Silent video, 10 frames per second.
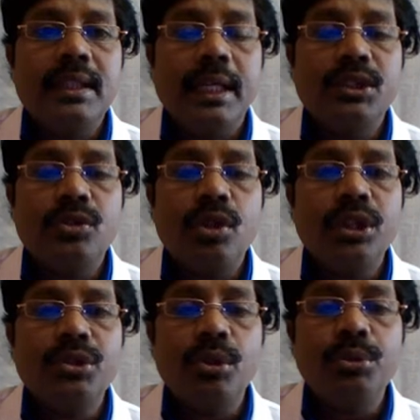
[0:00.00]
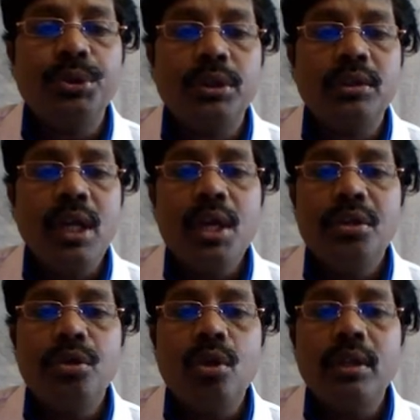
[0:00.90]
The isotonic solution
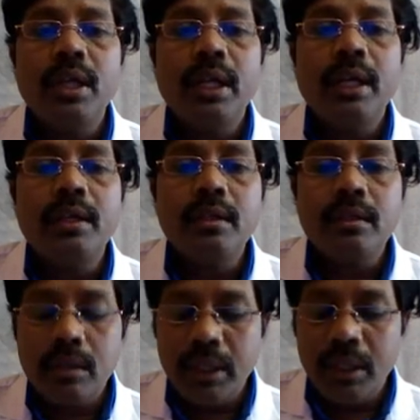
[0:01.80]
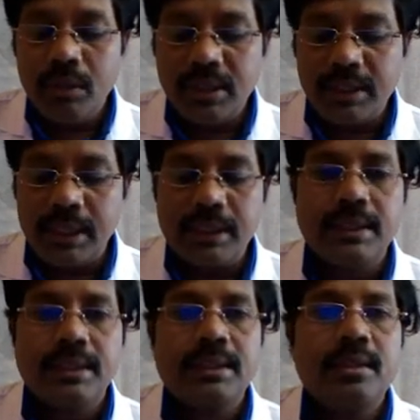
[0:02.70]
do not enter into the
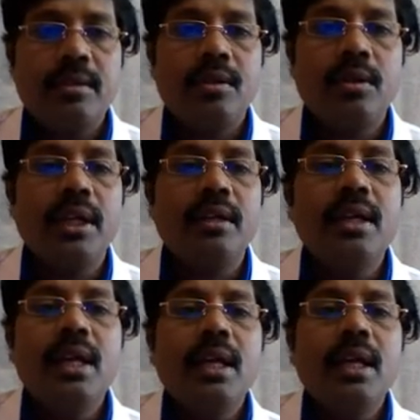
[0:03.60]
cells. Okay.